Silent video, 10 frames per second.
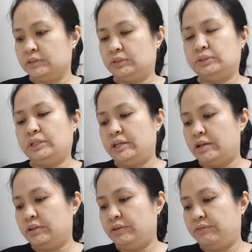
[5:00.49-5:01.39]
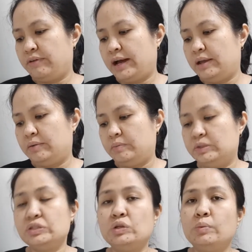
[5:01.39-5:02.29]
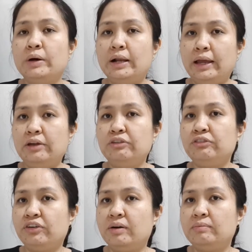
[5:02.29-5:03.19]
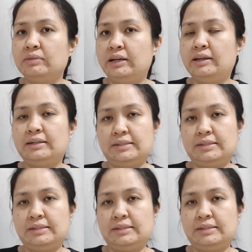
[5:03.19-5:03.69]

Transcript: to identify Basidiomalacia from clinical